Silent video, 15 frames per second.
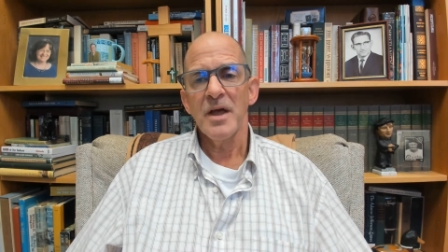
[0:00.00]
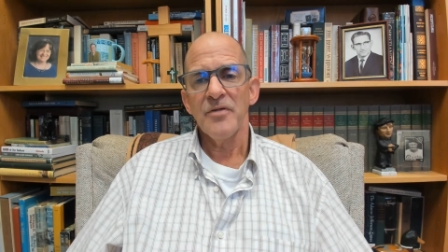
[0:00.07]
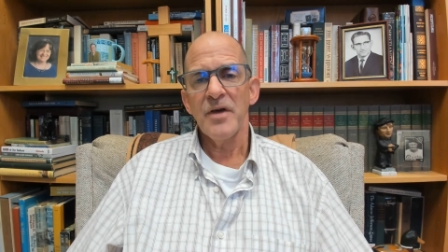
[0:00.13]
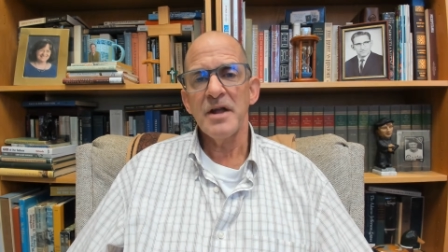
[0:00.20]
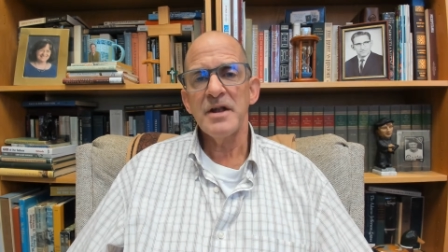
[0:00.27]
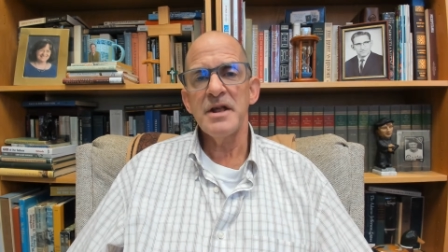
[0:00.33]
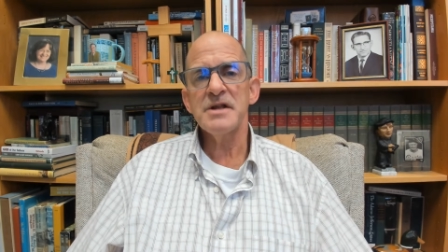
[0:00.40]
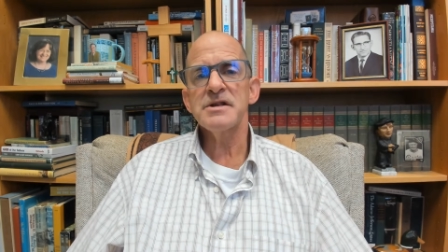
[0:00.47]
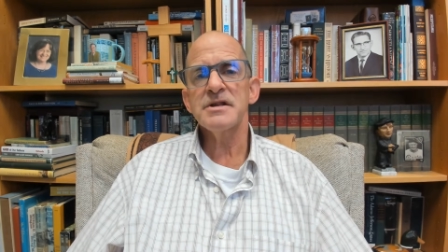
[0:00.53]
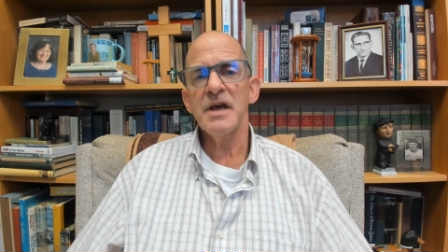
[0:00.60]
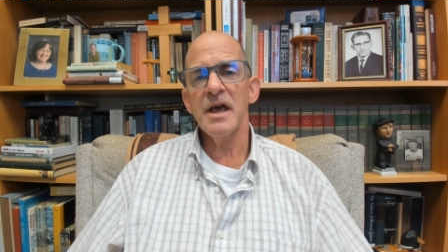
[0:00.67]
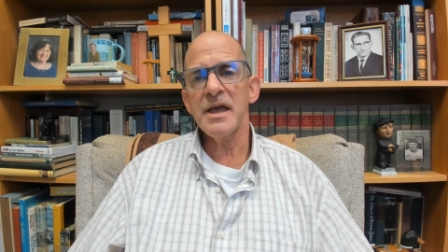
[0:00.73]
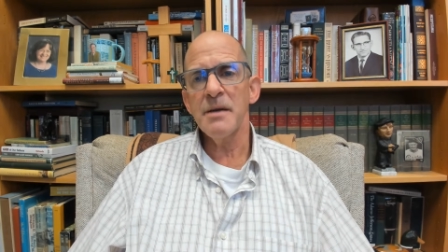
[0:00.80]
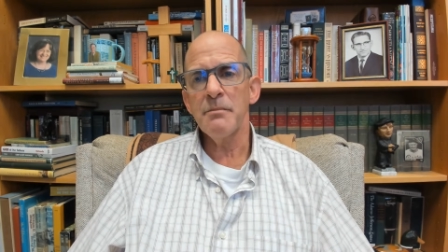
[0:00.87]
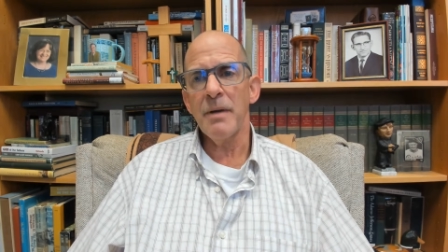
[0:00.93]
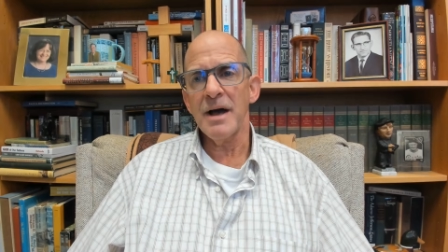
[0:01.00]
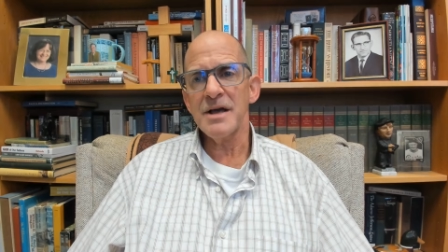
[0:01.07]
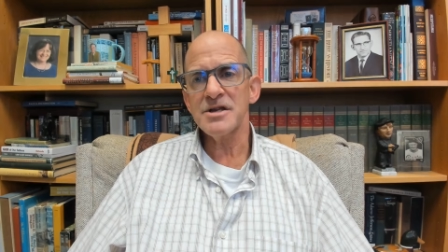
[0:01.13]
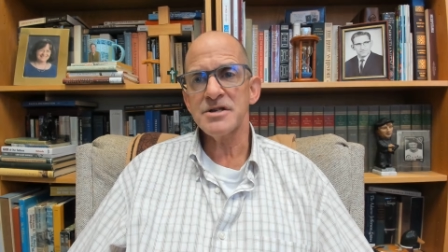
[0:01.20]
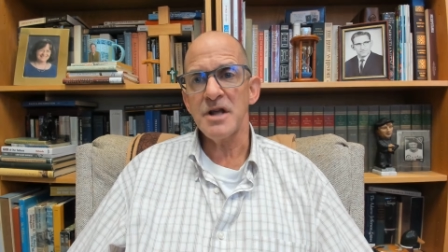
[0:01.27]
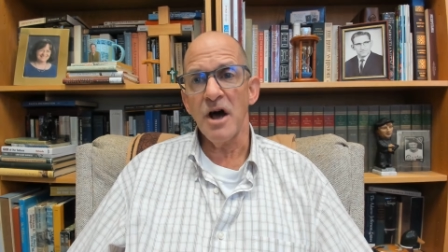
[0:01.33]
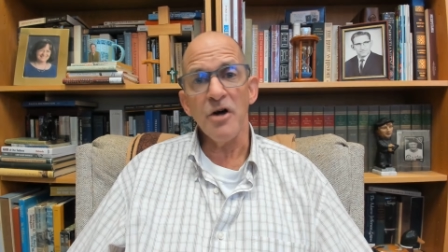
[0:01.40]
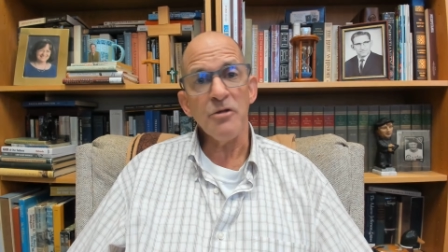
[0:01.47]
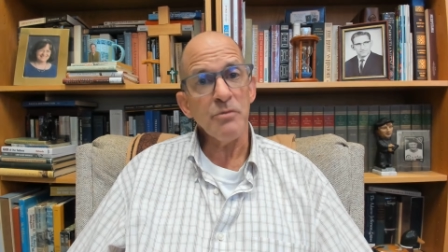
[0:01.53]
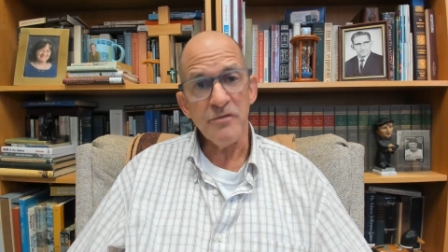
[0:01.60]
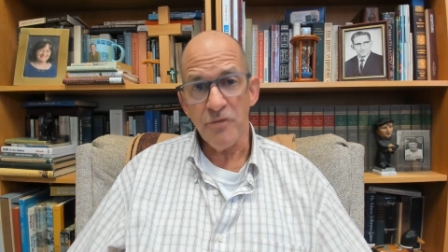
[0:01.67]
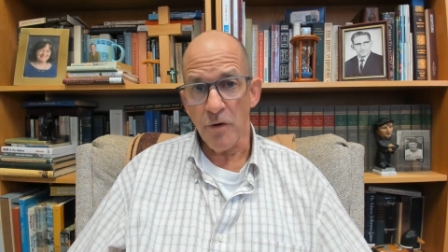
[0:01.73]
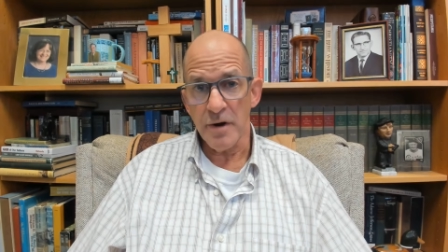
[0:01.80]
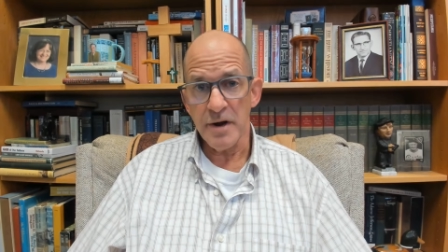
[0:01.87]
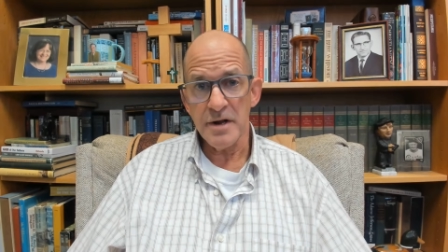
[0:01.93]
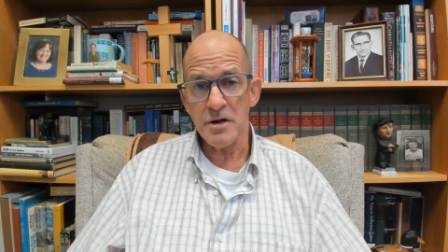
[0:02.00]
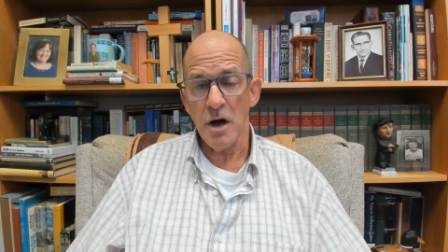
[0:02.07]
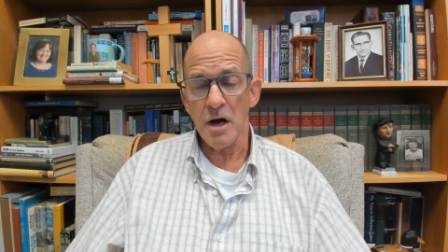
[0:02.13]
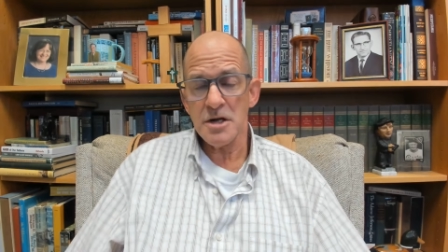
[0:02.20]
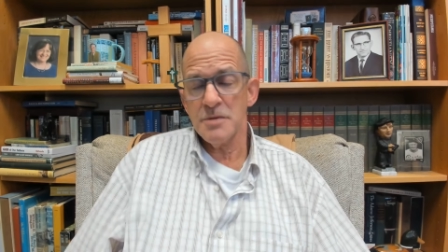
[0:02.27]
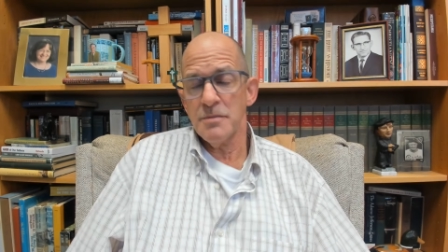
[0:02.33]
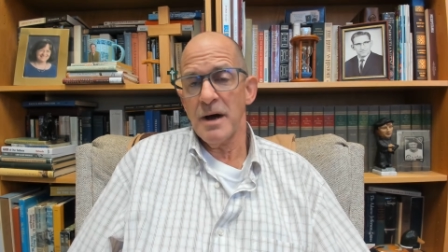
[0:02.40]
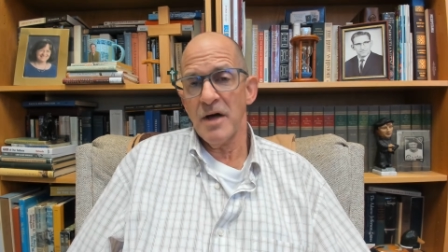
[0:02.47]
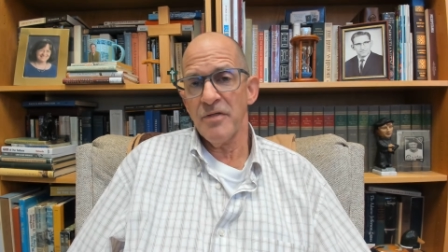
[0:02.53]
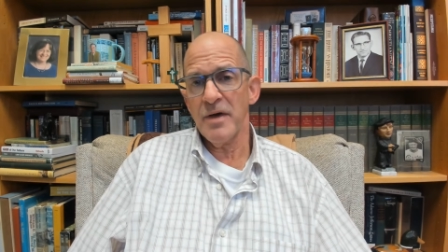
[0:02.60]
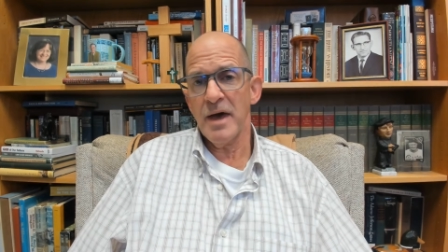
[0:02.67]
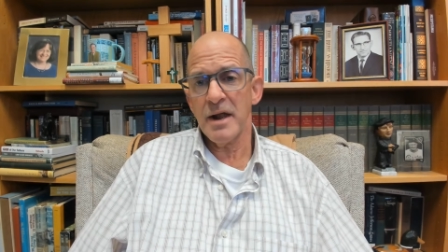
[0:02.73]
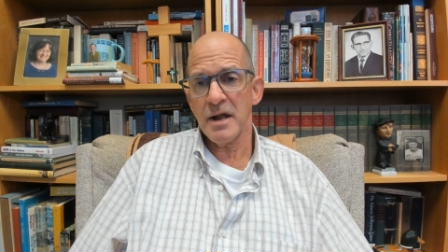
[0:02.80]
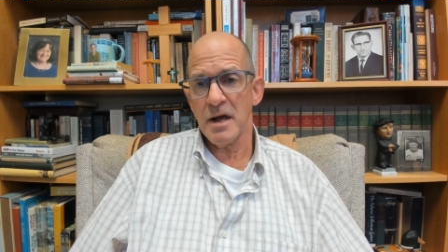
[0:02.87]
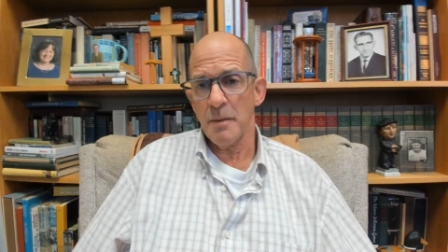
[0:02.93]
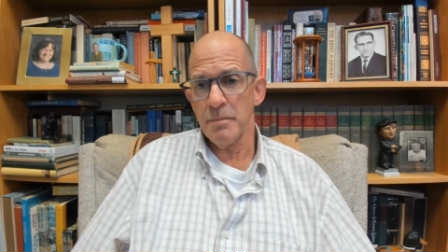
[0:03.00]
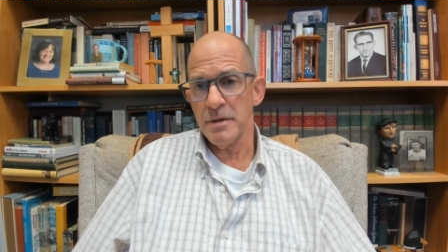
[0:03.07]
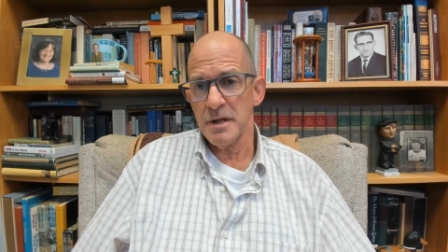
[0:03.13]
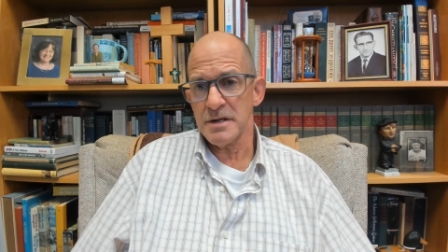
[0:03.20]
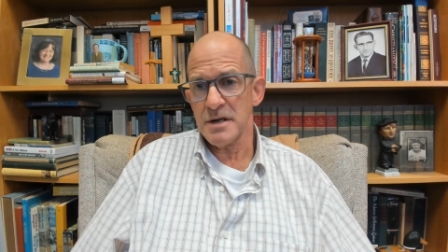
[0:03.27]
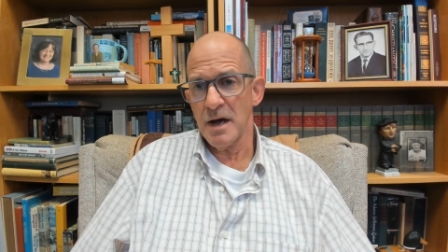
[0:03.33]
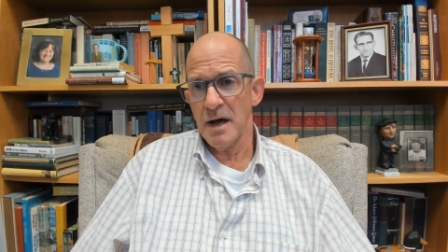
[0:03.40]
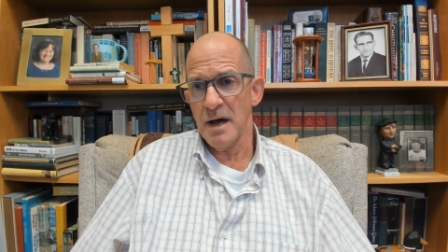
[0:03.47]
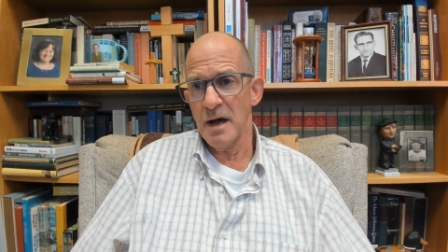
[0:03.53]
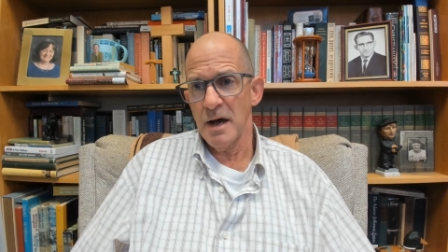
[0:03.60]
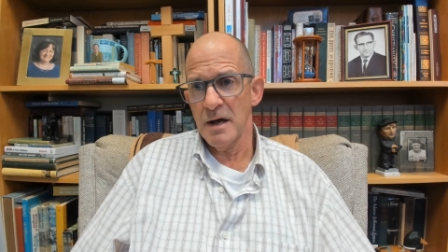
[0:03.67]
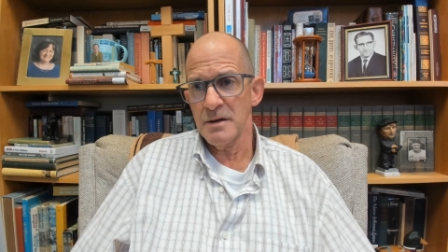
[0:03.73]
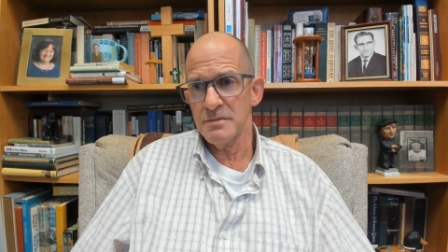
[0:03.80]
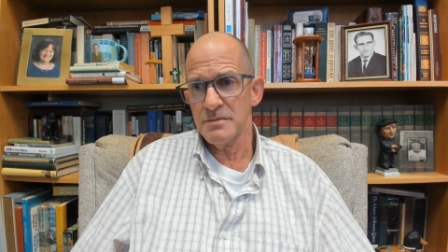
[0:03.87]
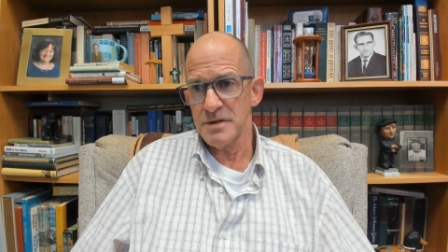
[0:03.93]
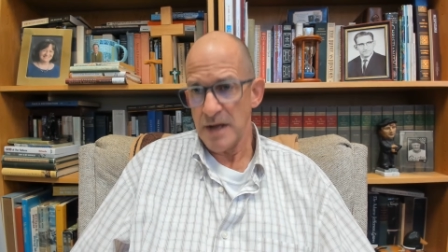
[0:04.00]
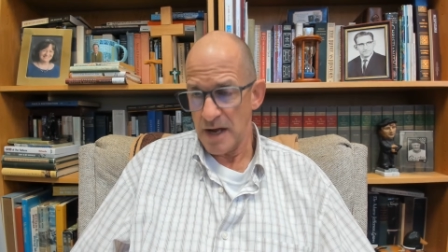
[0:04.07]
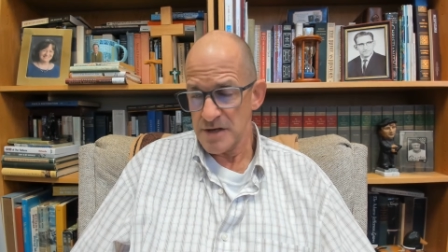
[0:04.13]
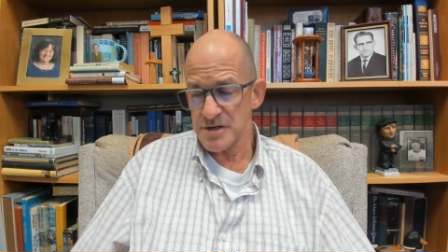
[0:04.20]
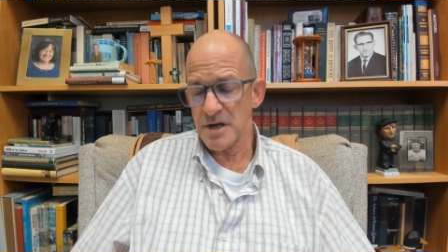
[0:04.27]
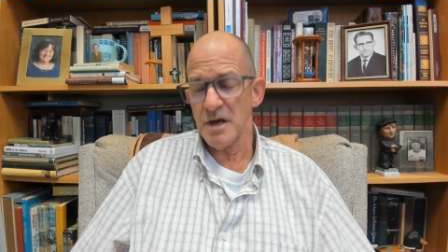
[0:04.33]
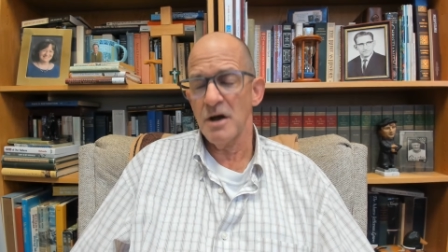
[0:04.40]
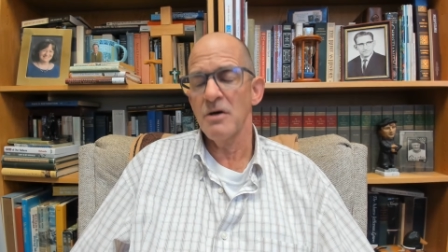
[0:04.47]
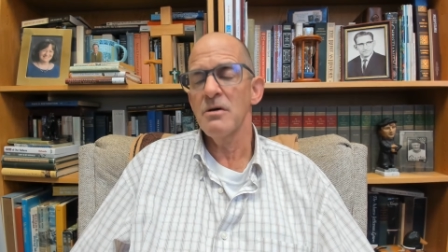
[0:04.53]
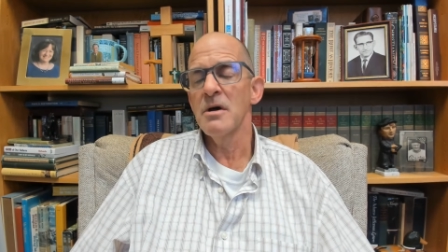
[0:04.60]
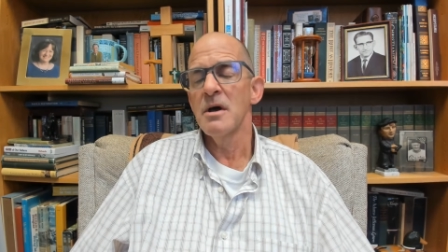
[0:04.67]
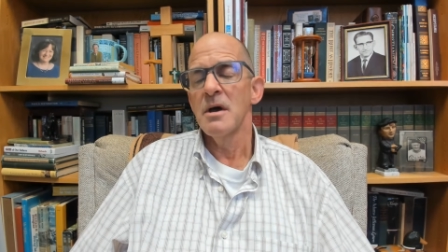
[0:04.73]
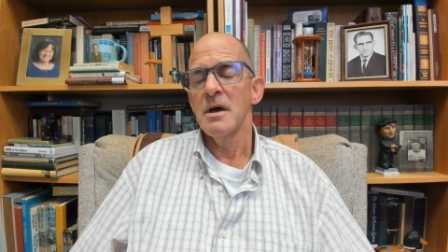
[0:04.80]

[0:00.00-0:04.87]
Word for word: They need to take him by stealth. We've already talked about that a couple of uh, days ago.